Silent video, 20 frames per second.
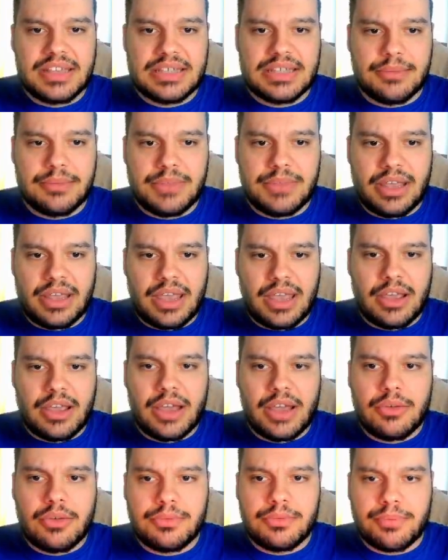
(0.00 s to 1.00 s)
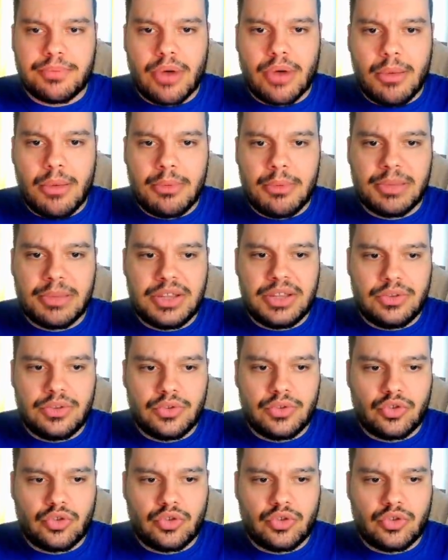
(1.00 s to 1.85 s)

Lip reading: Something like I could probably do